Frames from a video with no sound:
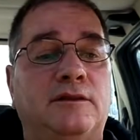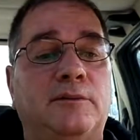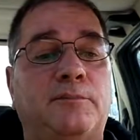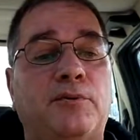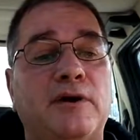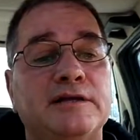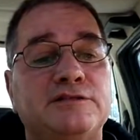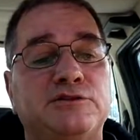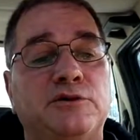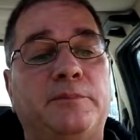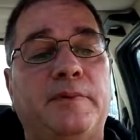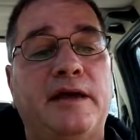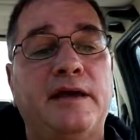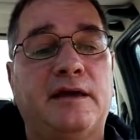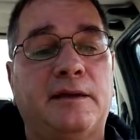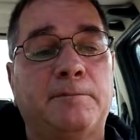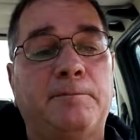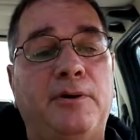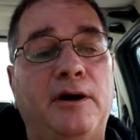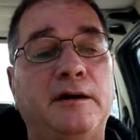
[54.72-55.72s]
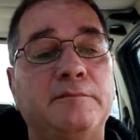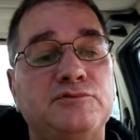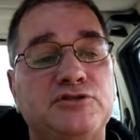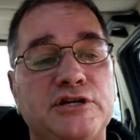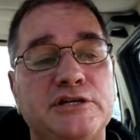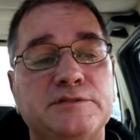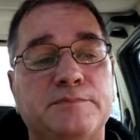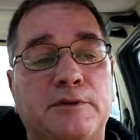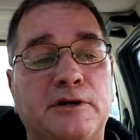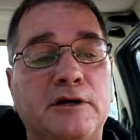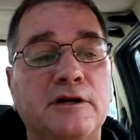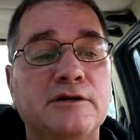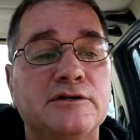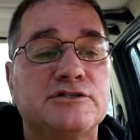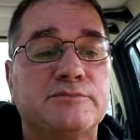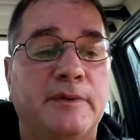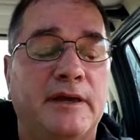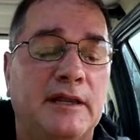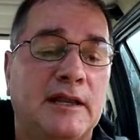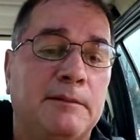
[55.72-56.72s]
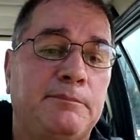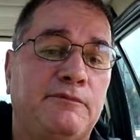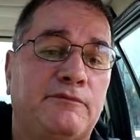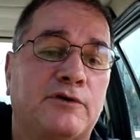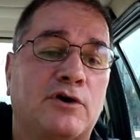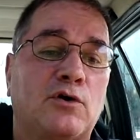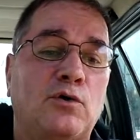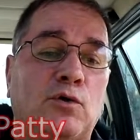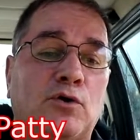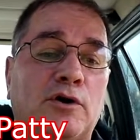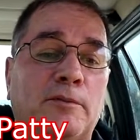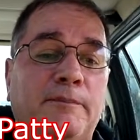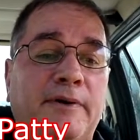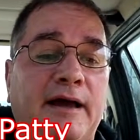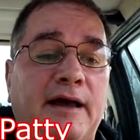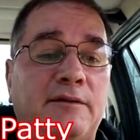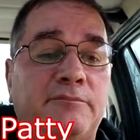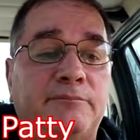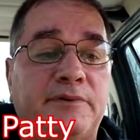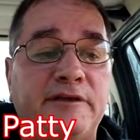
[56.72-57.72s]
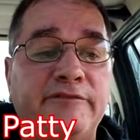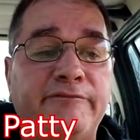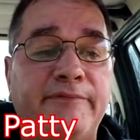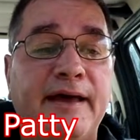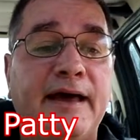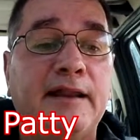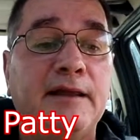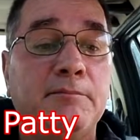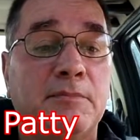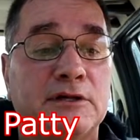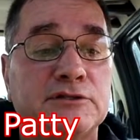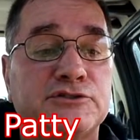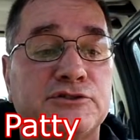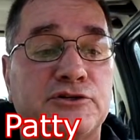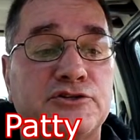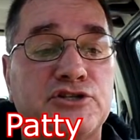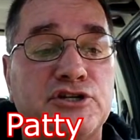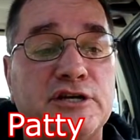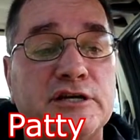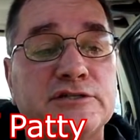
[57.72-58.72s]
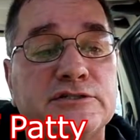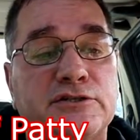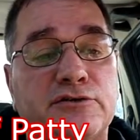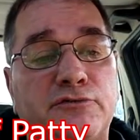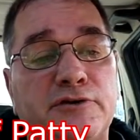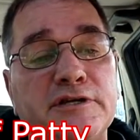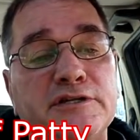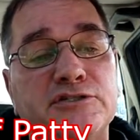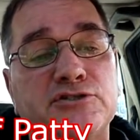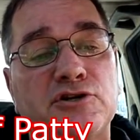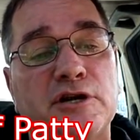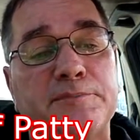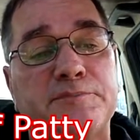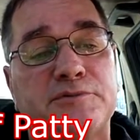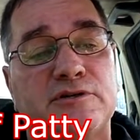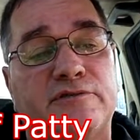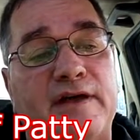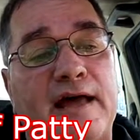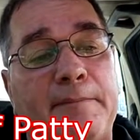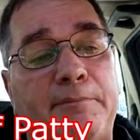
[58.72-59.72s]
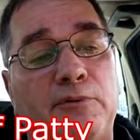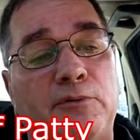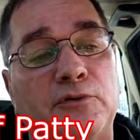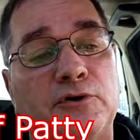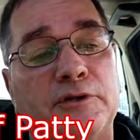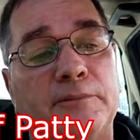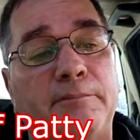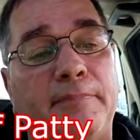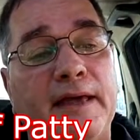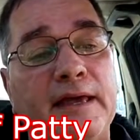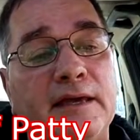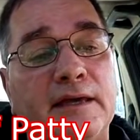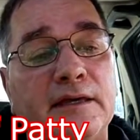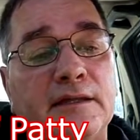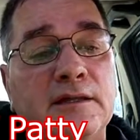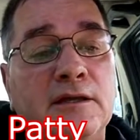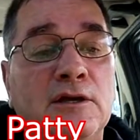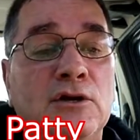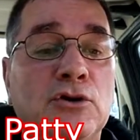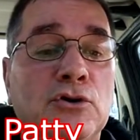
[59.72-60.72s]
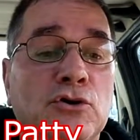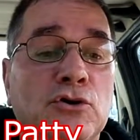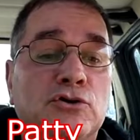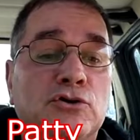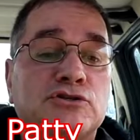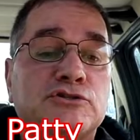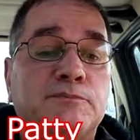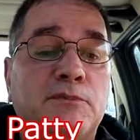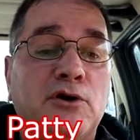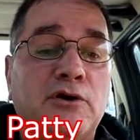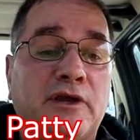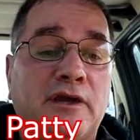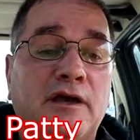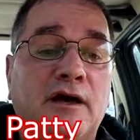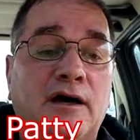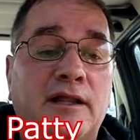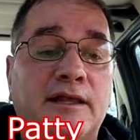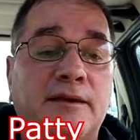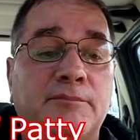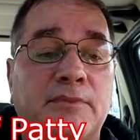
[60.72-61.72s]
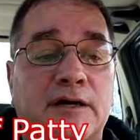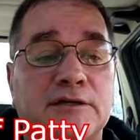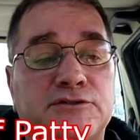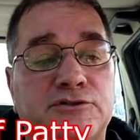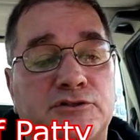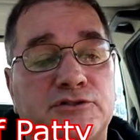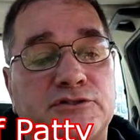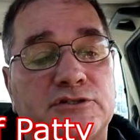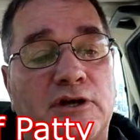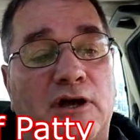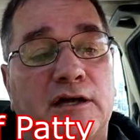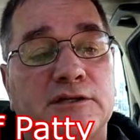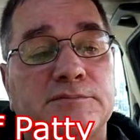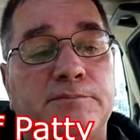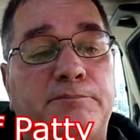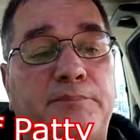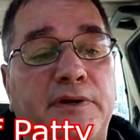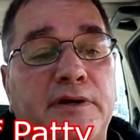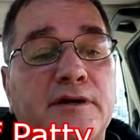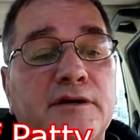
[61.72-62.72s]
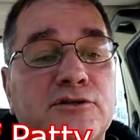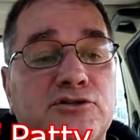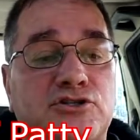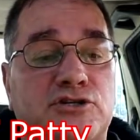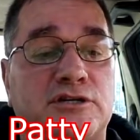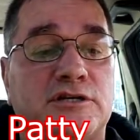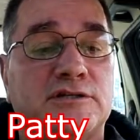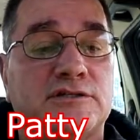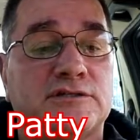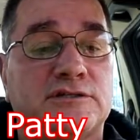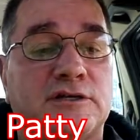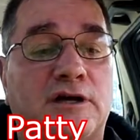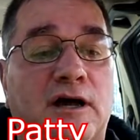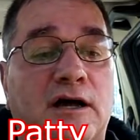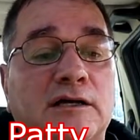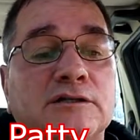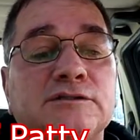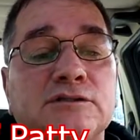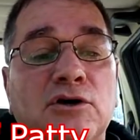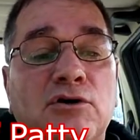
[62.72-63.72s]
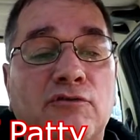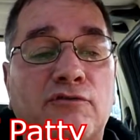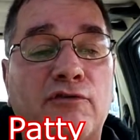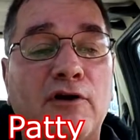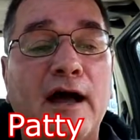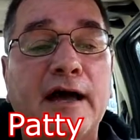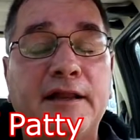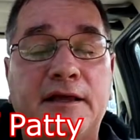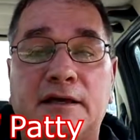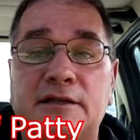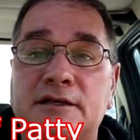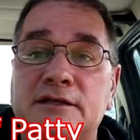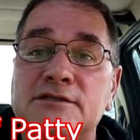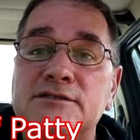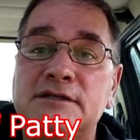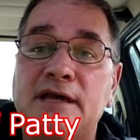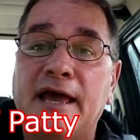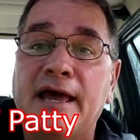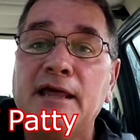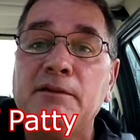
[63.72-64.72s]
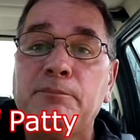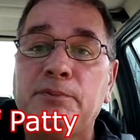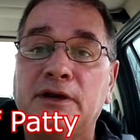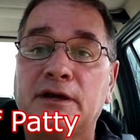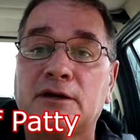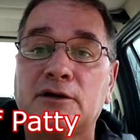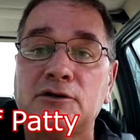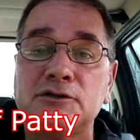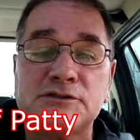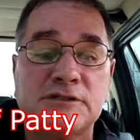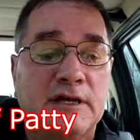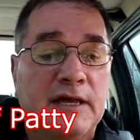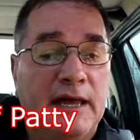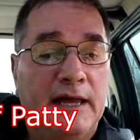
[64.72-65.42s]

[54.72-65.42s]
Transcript: The Pretzel Bacon Pub Cheeseburger is made up of a 1/4 pound beef patty, Munster cheese, 3 strips of applewood bacon, smoky honey mustard sauce, beer cheese sauce, fried onions, and pickles,